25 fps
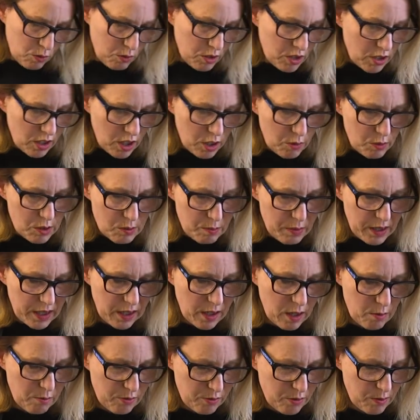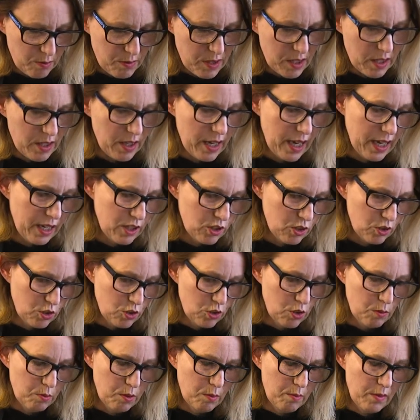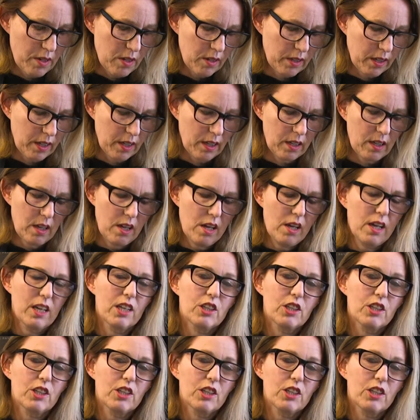which I always pick up from the Asian supermarket.